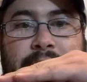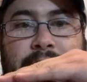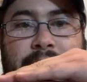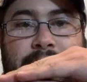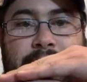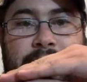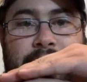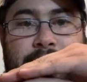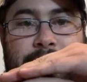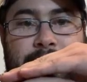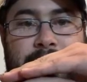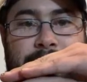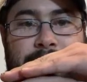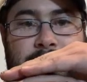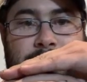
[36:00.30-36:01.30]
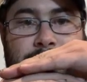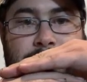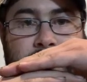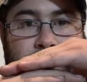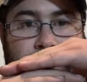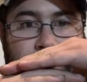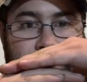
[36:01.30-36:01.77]
had to come up
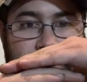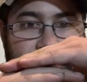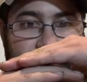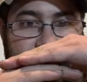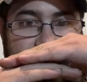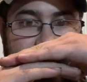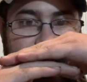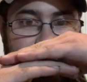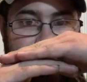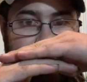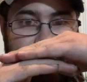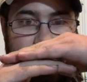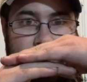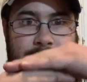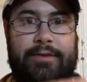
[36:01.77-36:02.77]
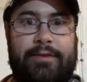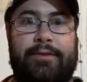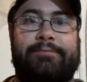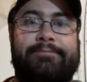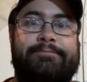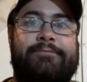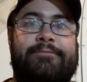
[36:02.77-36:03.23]
about that height
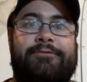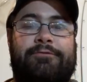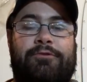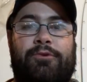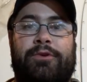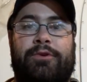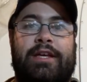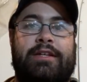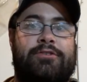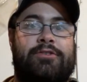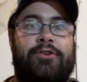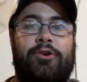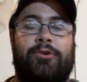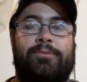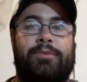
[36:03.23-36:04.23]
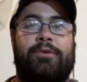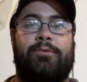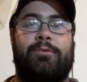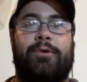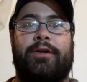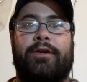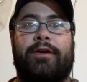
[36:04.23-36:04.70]
for that scope to
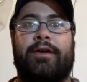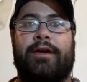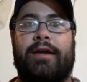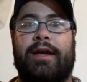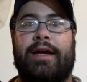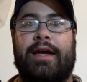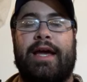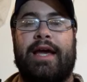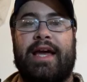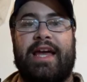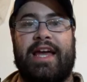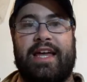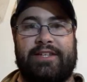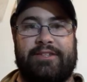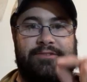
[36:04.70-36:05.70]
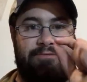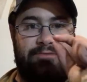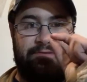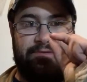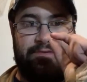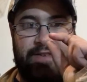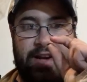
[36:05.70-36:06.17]
work. It's
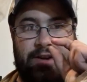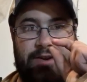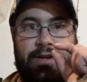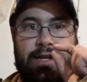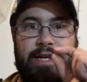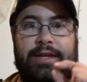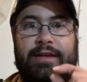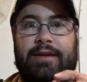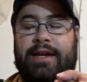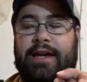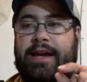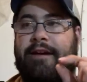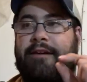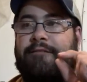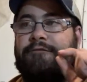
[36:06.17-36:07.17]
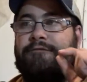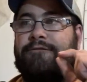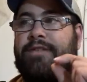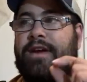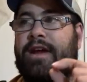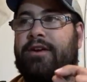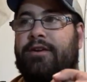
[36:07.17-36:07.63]
very,
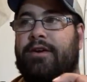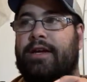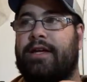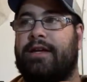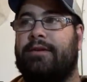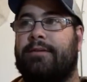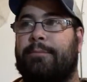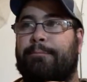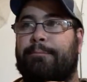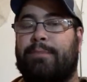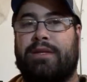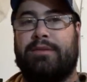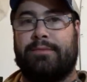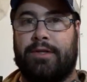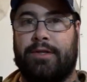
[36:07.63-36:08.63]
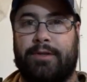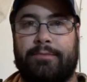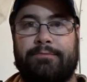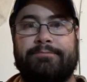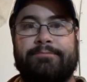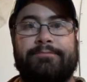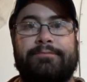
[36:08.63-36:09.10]
very minimum
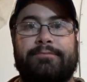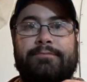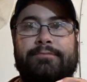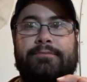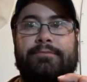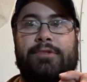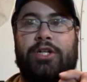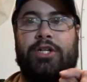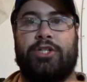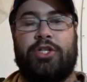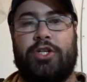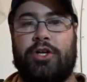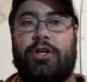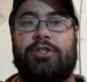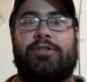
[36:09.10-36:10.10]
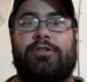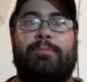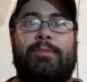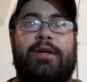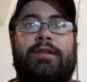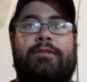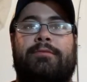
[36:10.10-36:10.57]

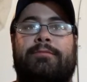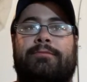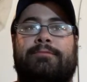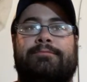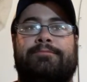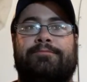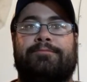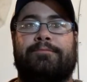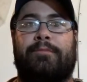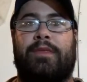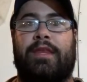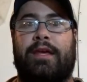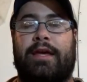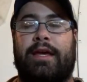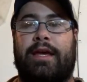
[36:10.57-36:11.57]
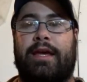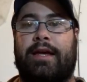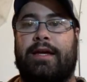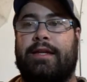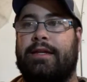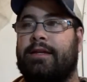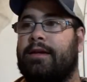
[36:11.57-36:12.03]
adjustment.
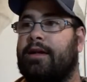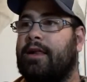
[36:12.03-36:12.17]
And